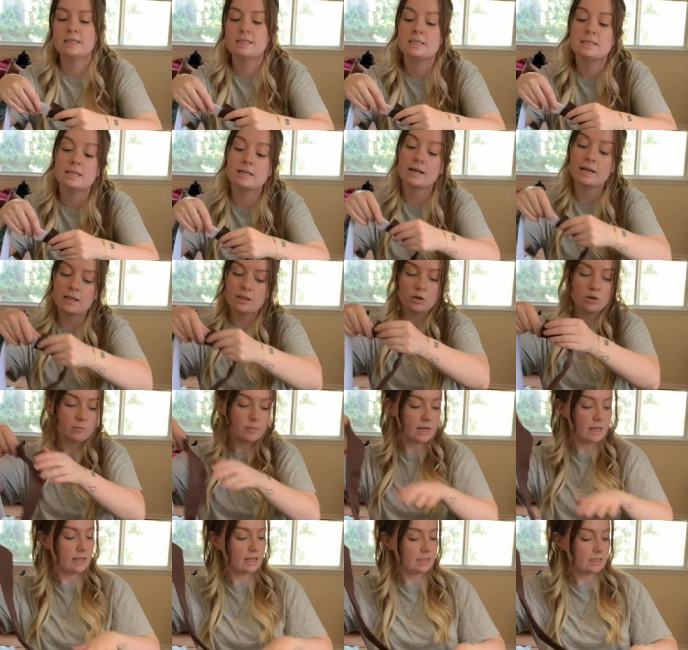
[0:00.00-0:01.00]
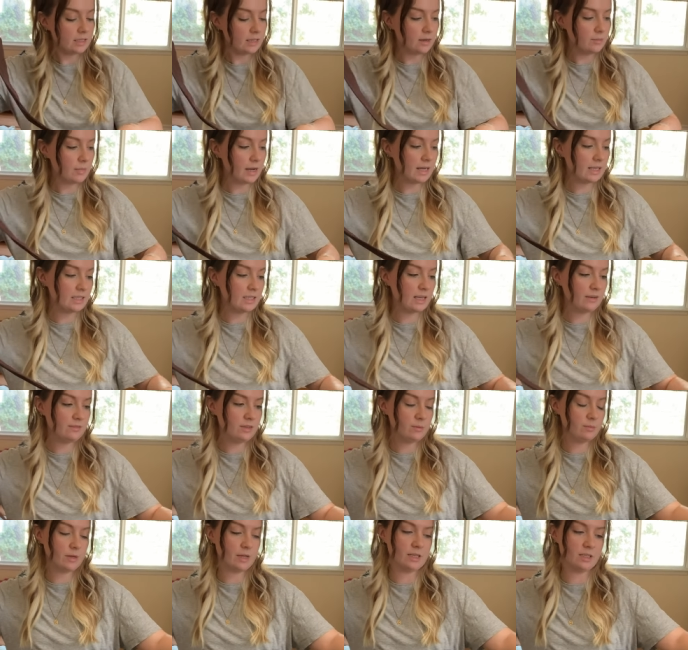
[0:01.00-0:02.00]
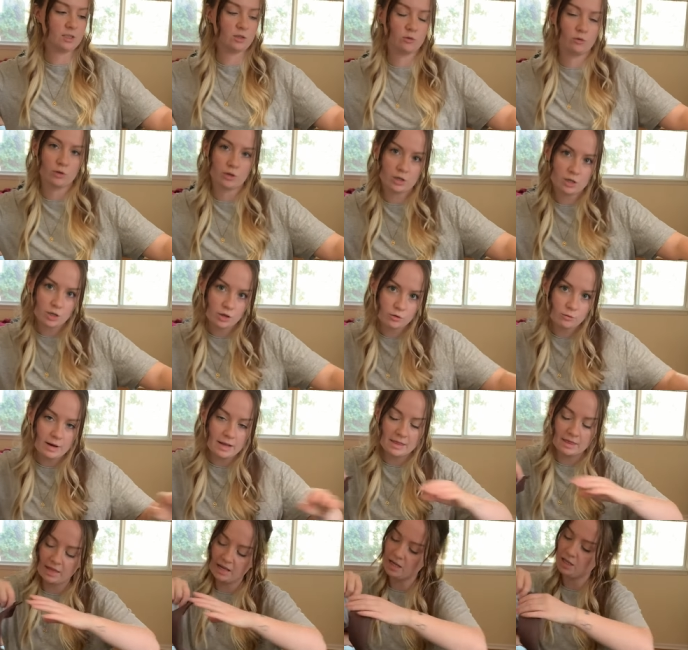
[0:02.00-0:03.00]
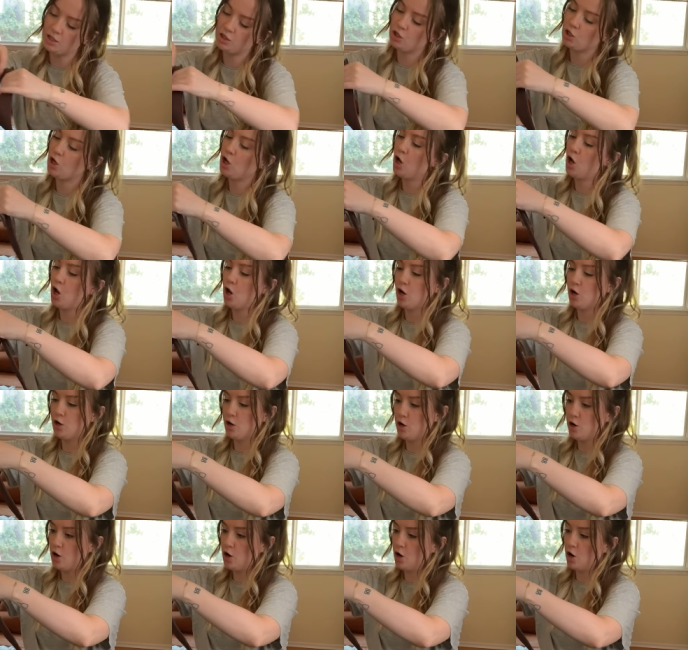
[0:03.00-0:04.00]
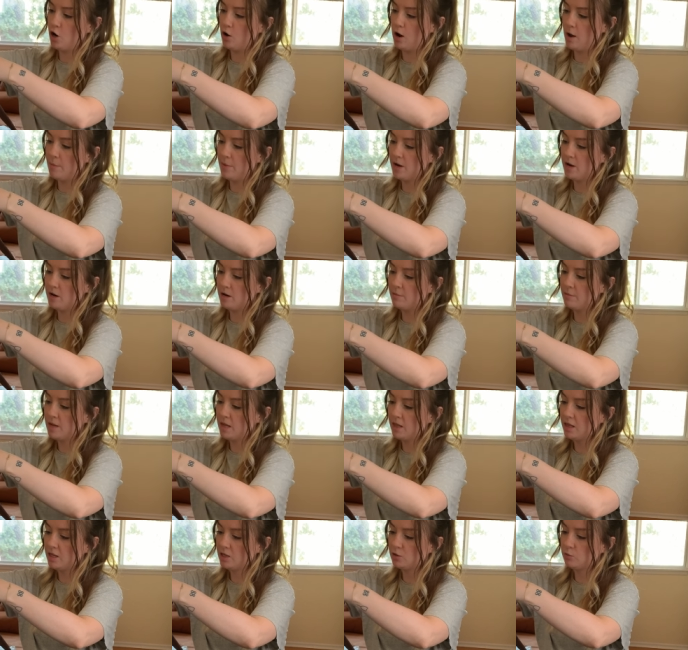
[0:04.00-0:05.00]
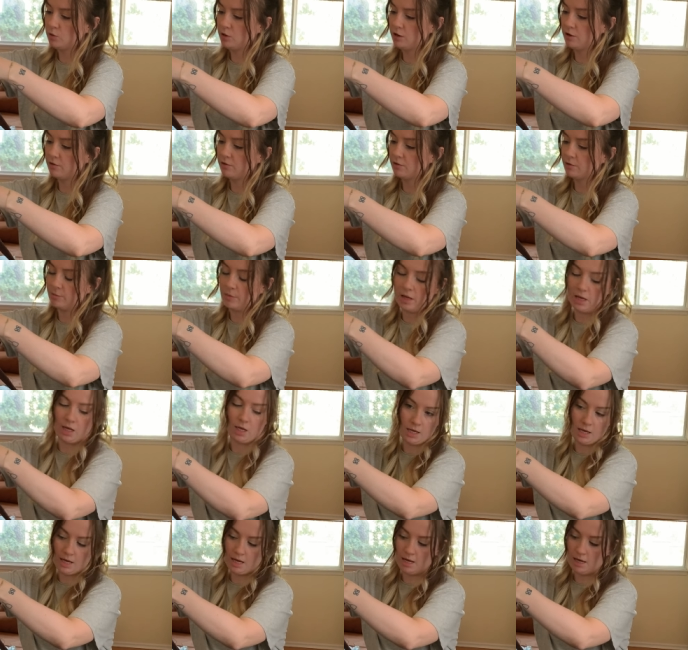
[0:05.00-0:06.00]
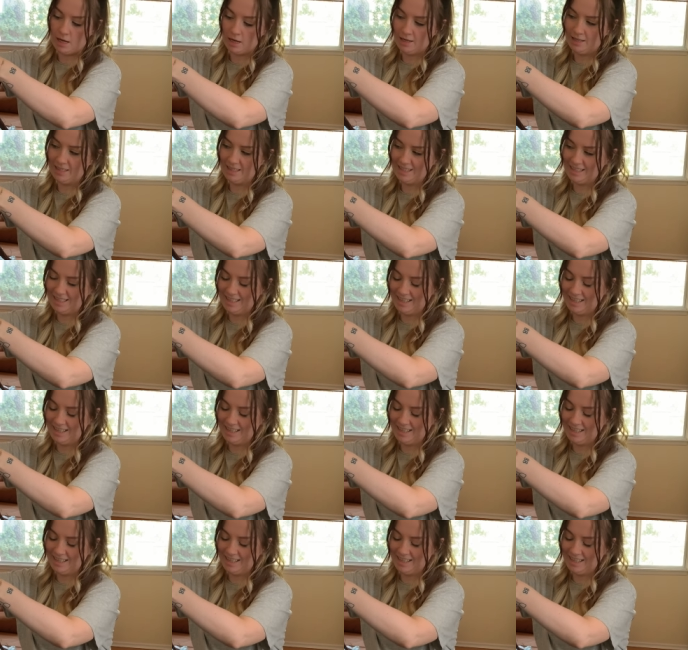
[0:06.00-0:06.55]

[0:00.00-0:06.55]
Did I learn my lesson and buy safety pins in order to thread this? No. Am I gonna make this work for me? Yes.